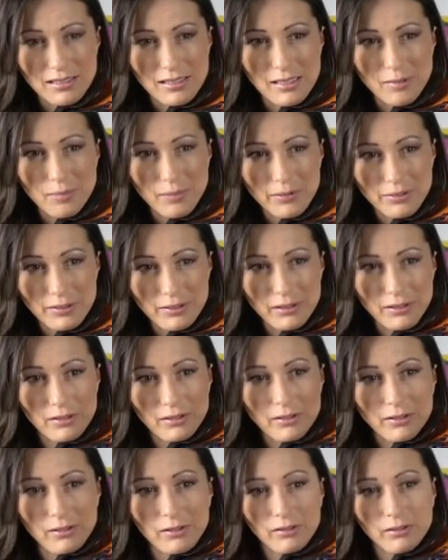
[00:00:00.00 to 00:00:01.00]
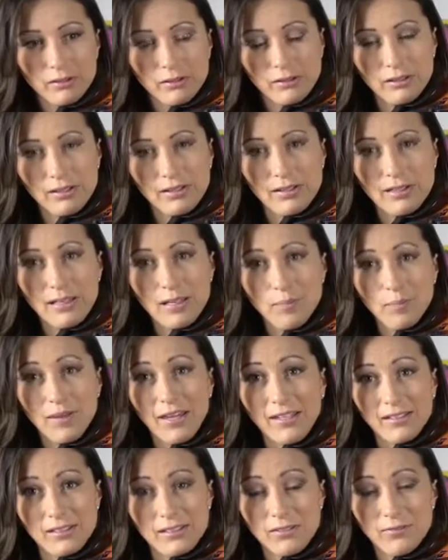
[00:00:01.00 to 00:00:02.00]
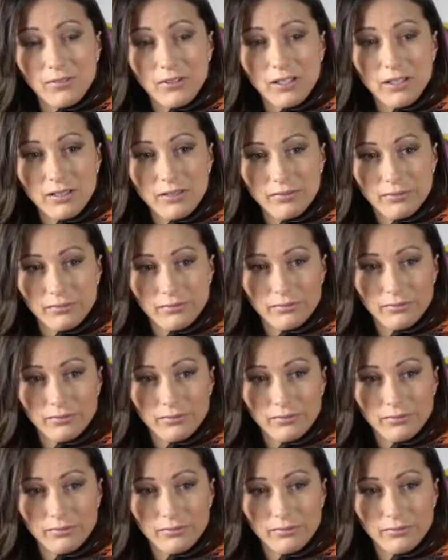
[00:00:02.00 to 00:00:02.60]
tip, then back to the frog,